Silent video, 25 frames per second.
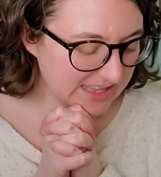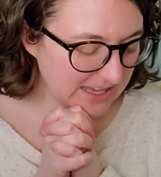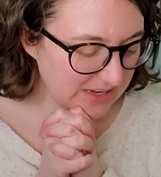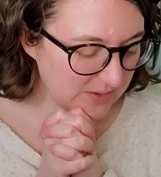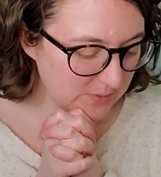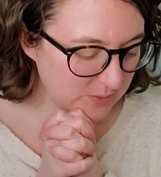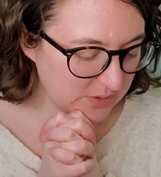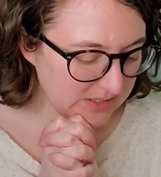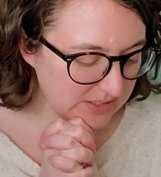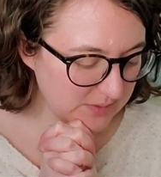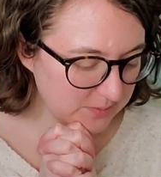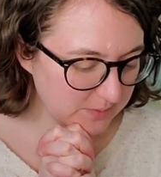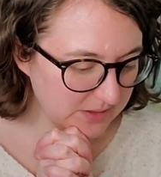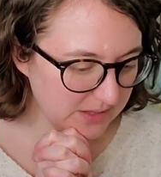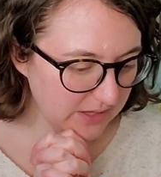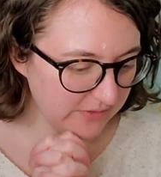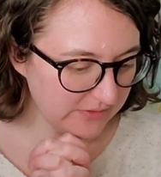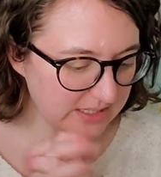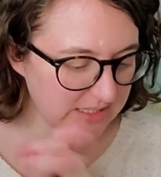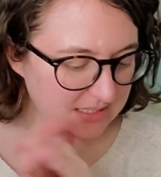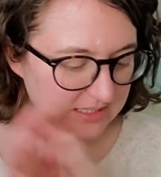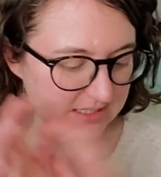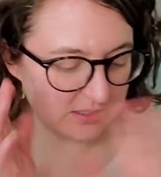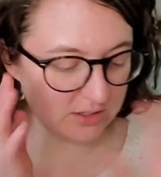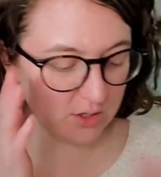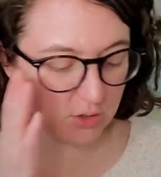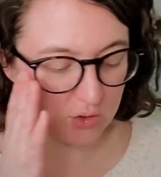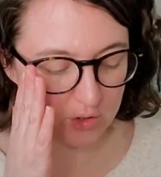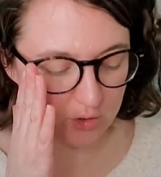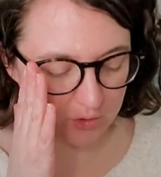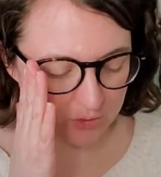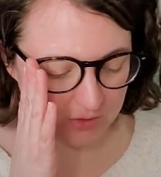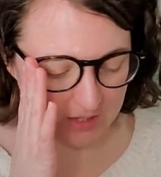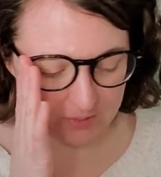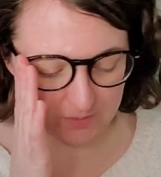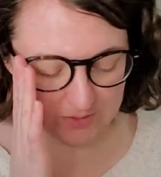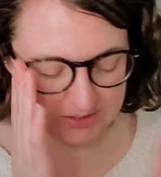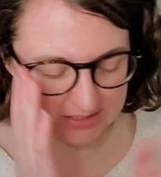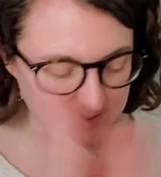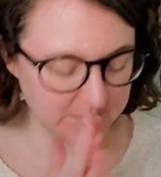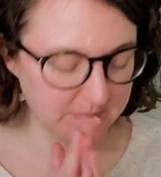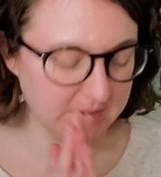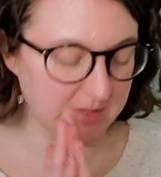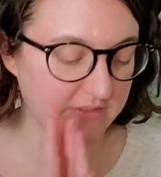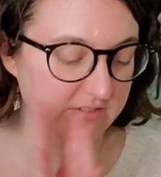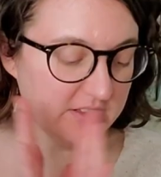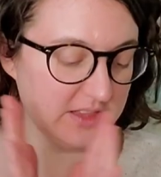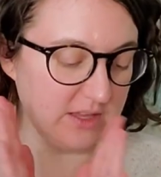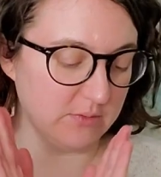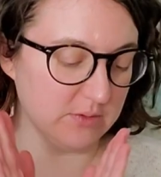That was Beloved. No, no, that was not
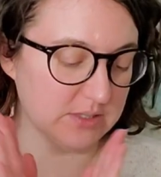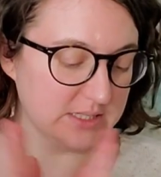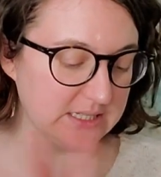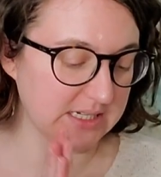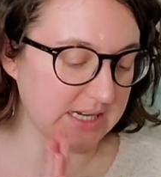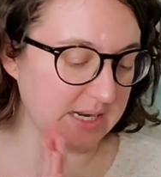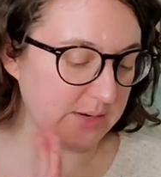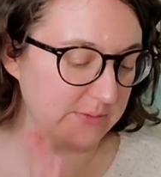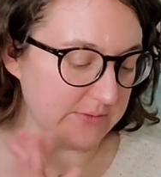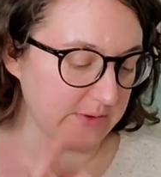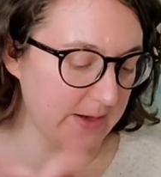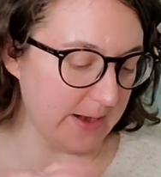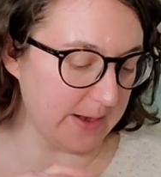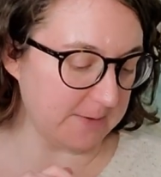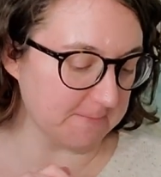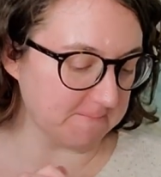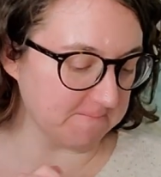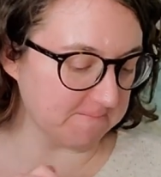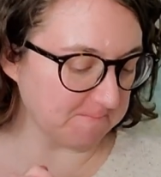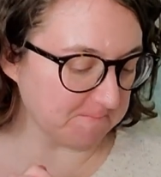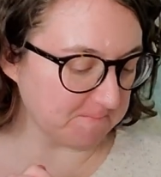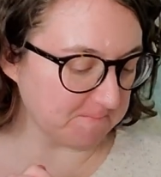Beloved. That was Tonight We Ride.